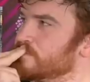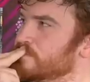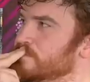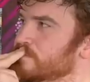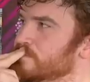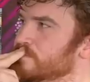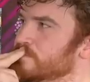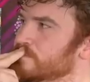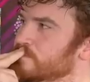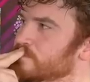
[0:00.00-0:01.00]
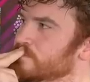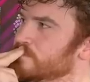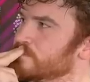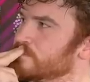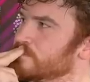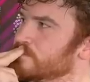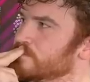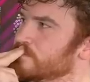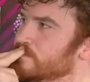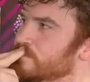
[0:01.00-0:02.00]

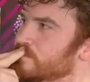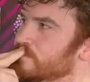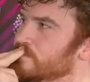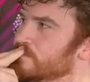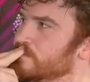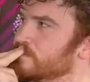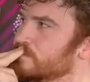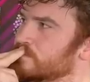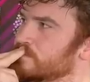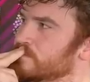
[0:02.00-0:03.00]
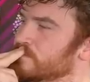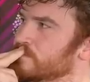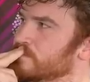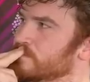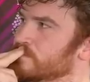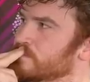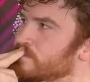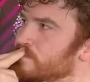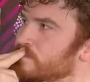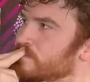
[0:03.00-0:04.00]

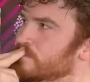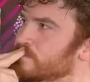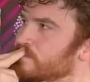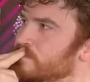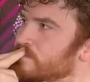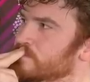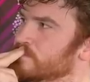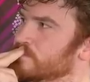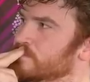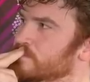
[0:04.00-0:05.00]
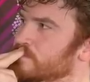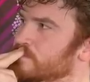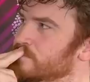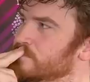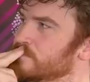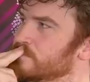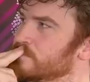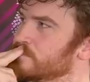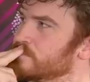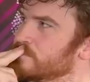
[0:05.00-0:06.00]

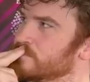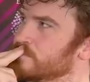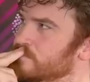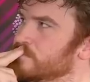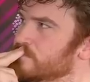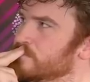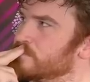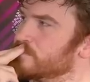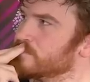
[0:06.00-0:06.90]
The person shown says nothing.